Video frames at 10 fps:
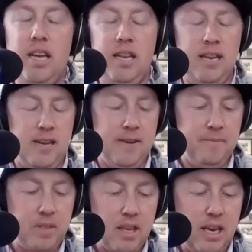
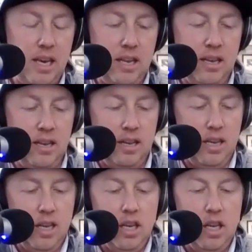And,
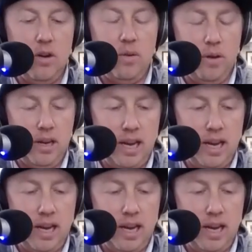you know,